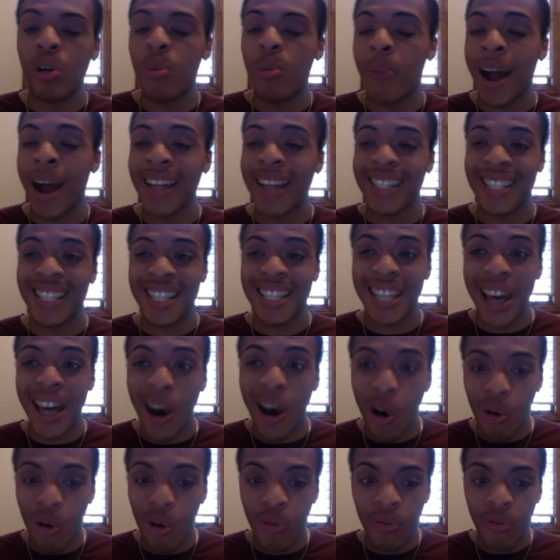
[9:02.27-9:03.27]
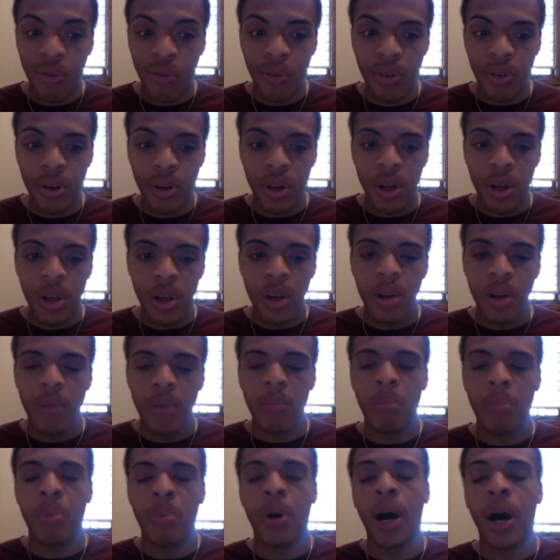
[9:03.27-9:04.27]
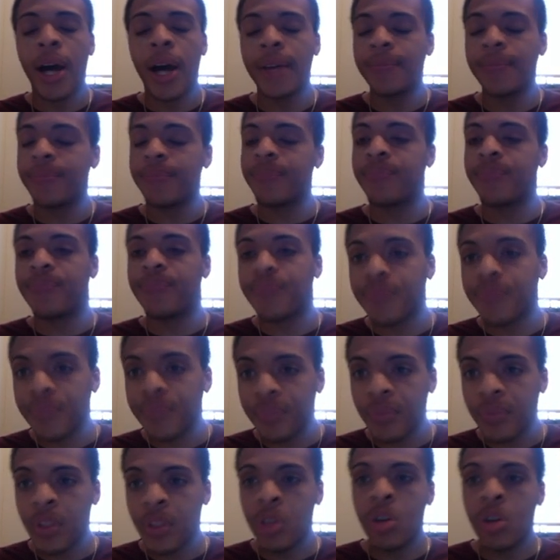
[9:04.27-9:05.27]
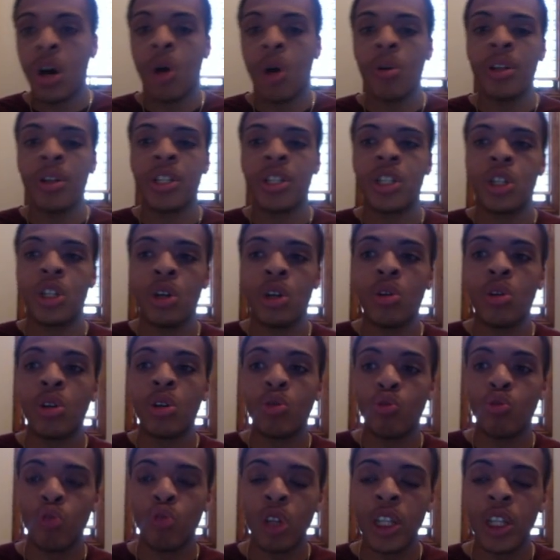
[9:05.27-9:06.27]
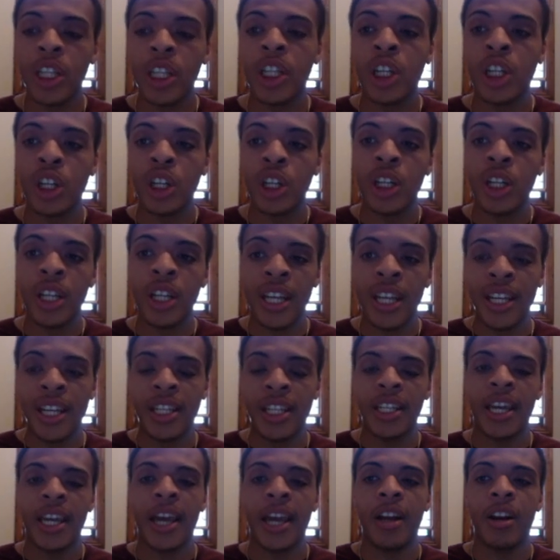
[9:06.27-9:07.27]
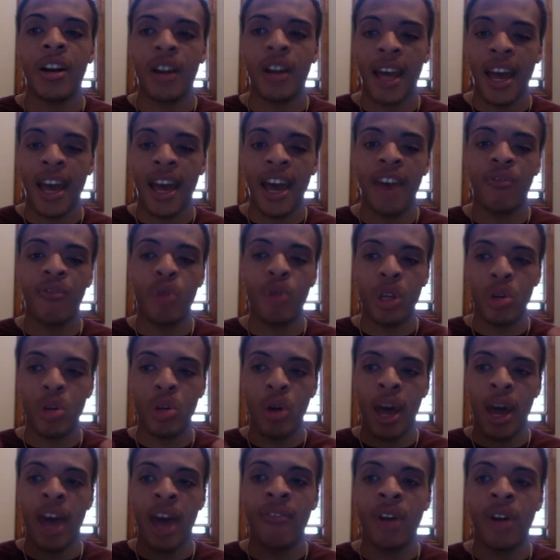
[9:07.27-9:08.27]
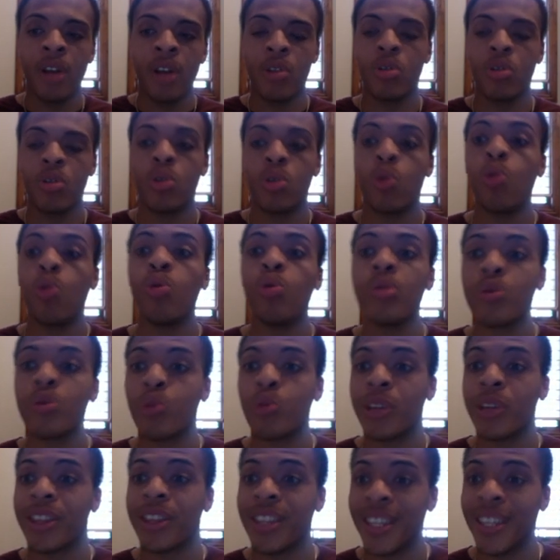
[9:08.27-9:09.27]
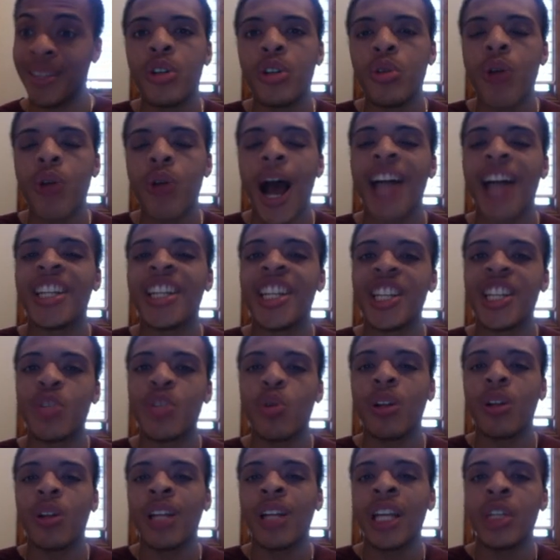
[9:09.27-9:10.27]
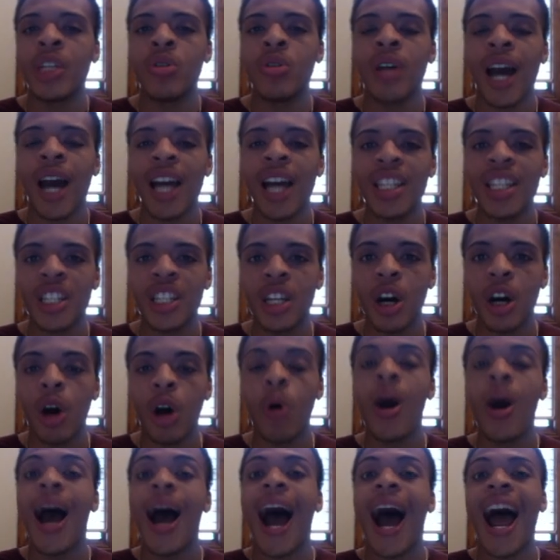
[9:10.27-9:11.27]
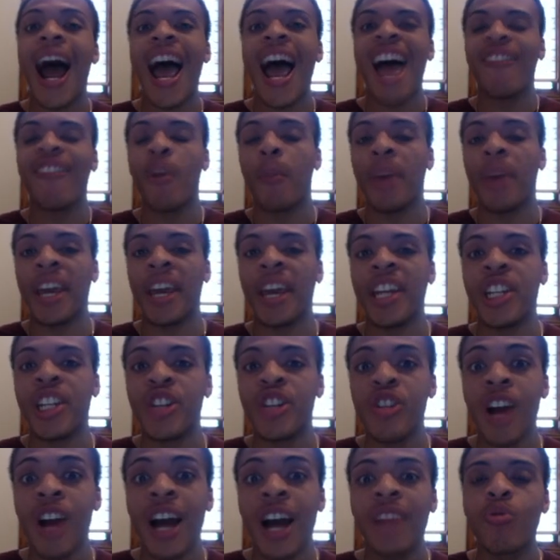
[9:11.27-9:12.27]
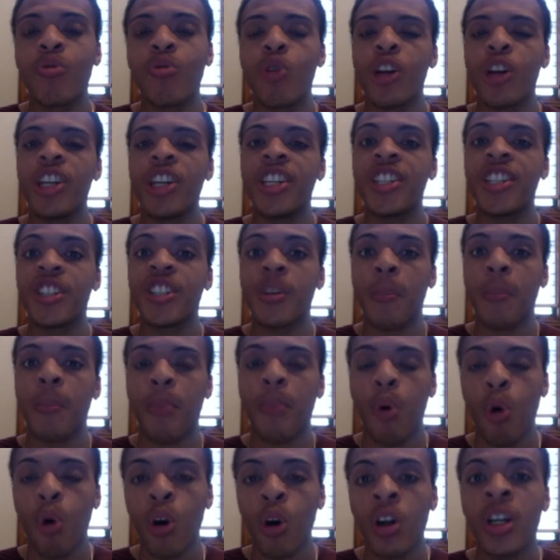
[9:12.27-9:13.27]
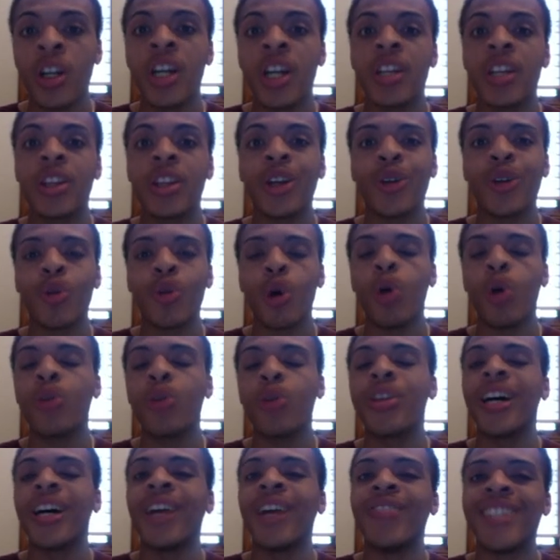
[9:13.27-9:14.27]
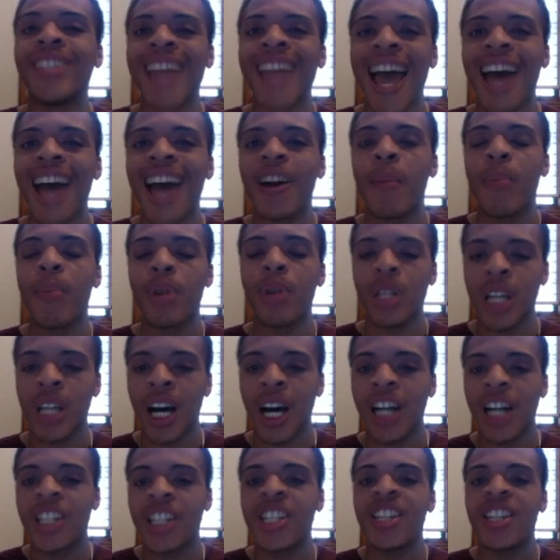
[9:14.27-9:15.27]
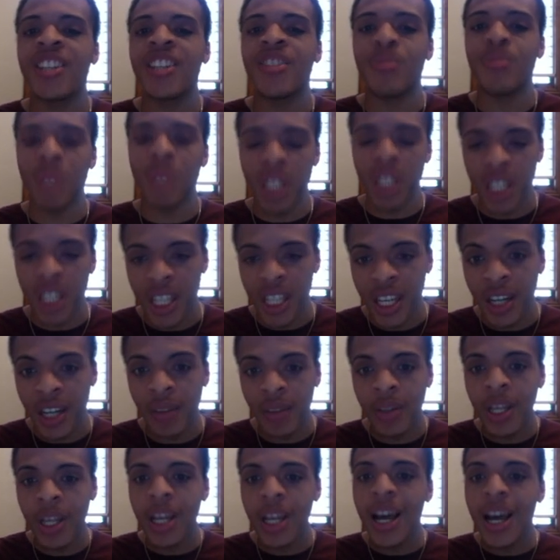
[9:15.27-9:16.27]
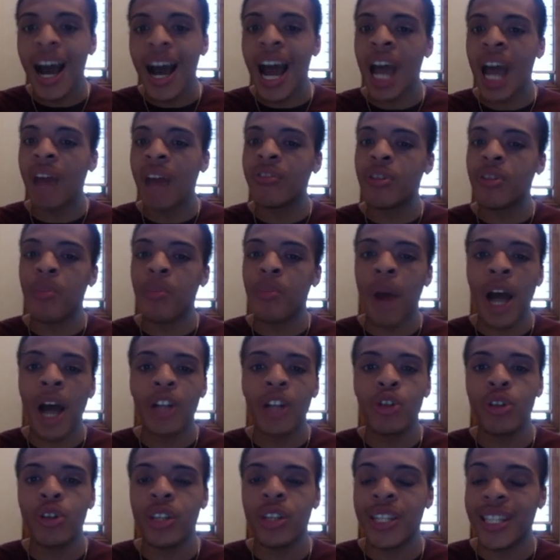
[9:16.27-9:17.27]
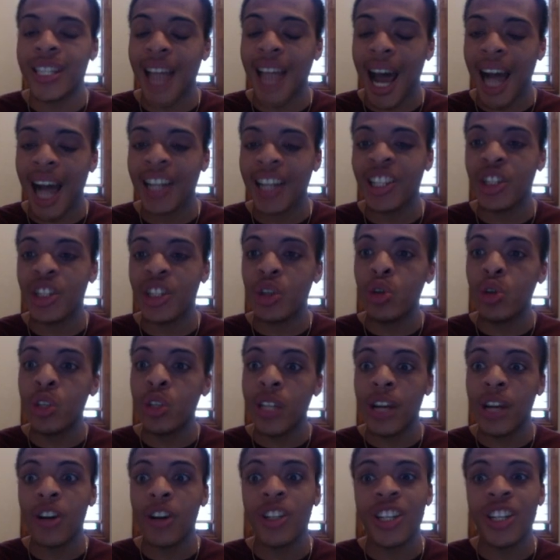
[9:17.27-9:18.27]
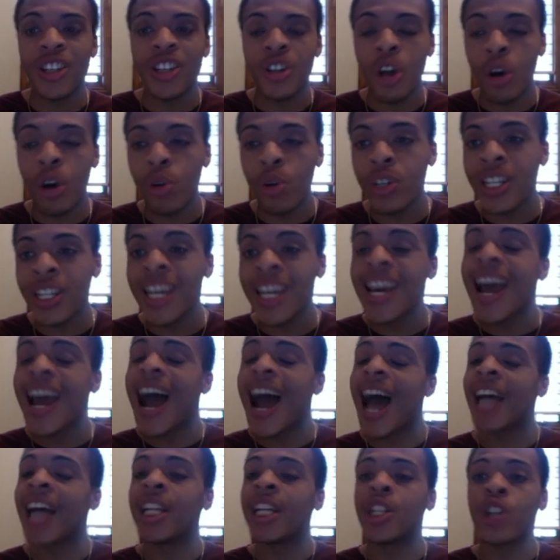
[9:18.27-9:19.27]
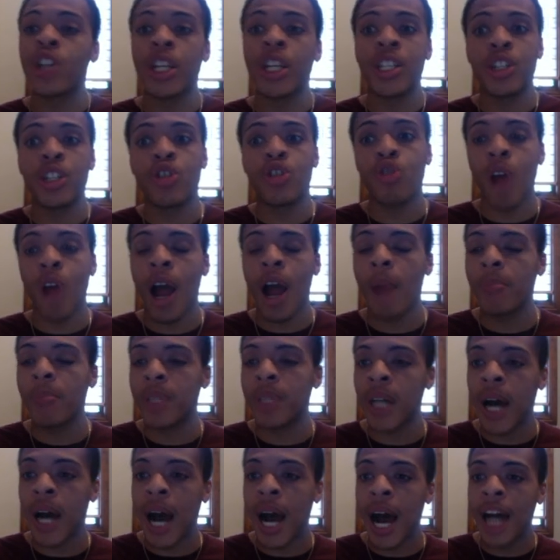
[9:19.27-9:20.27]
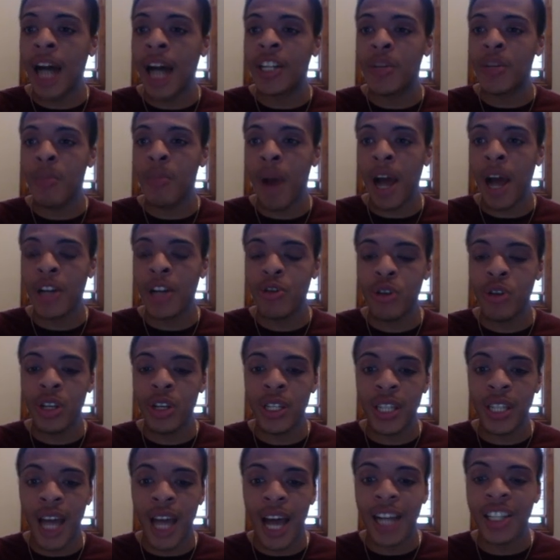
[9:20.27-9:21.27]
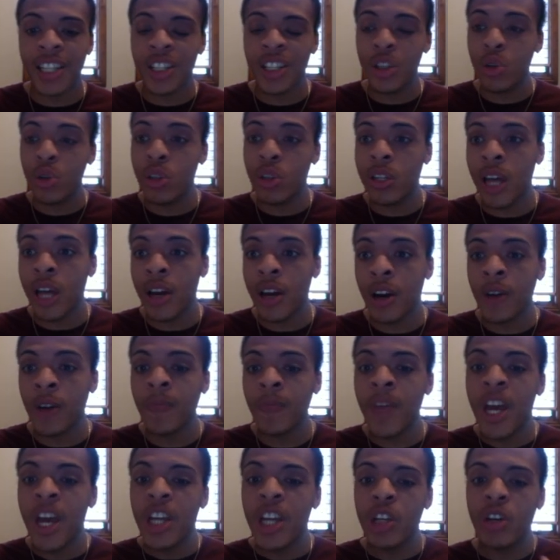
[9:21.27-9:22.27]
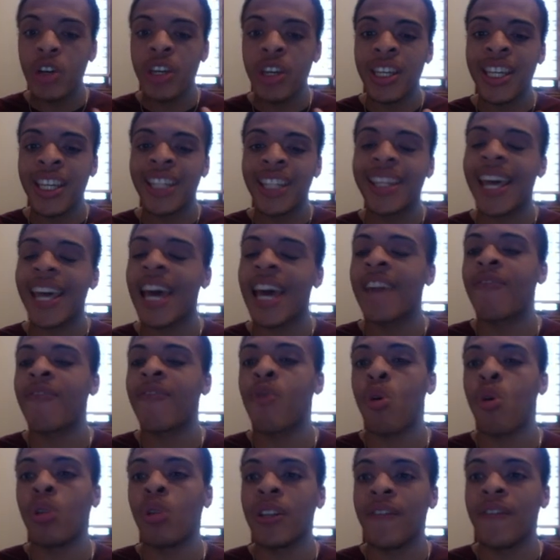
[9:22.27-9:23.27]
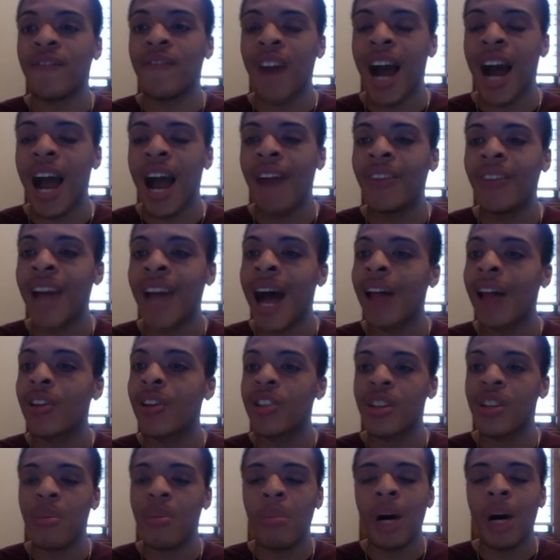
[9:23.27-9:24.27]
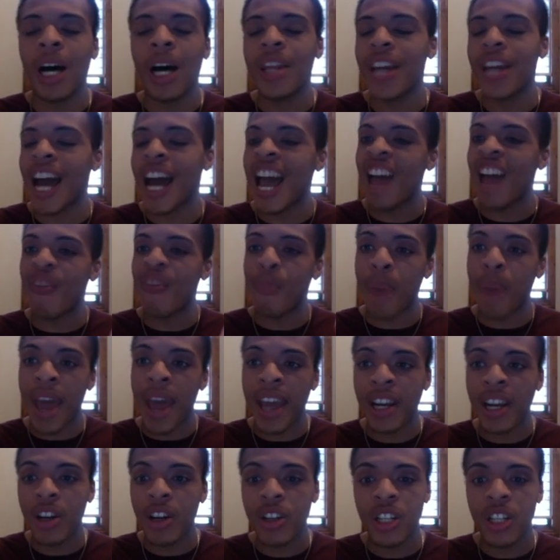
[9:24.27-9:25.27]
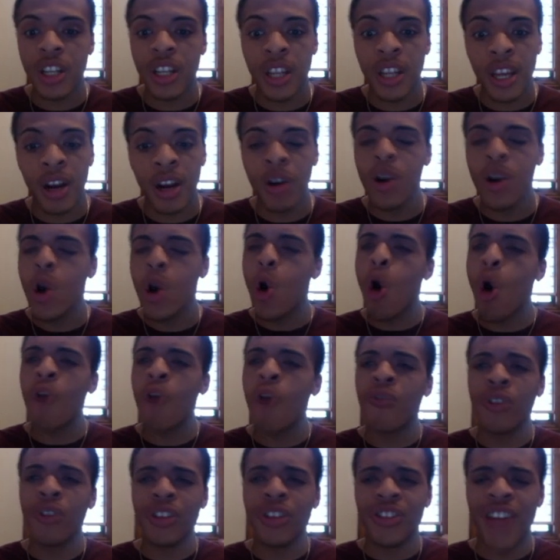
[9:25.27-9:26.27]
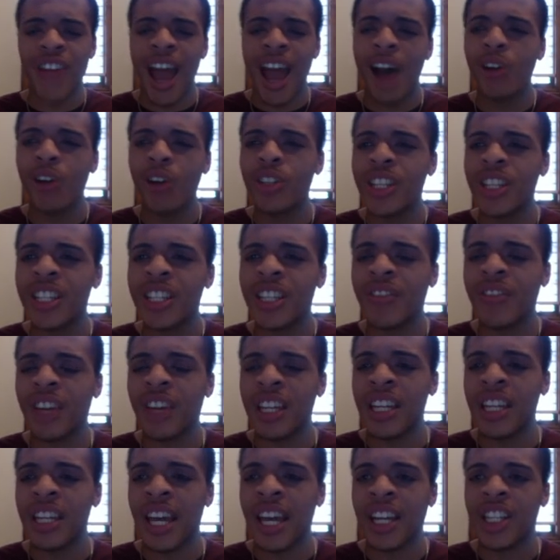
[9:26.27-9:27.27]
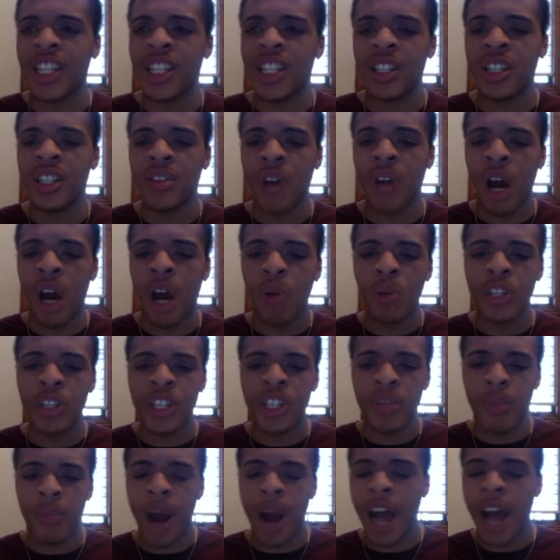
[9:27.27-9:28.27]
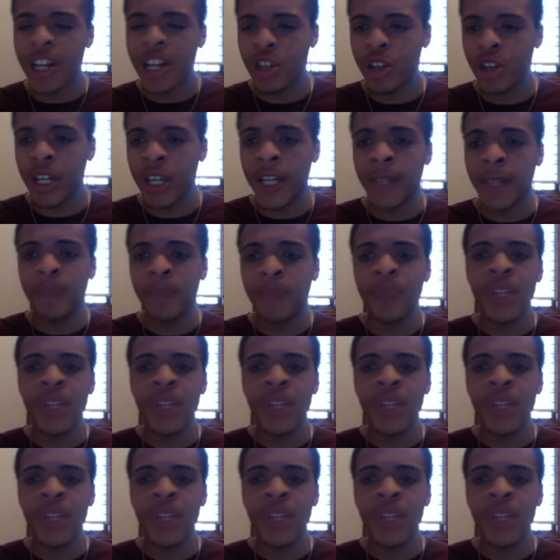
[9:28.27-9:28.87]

myself, but you know, it's still really good indicator to have when you have other tools with it. I just want to let you guys know I have a Patreon where you can support the growth of Data Productions Media. I have Gematria Stocks newsletters and notes. I just dropped a, a Gematria Stocks newsletter. You can get that for only $5 a month. I have bangers in there, over thousands of connections uh, with Gematria.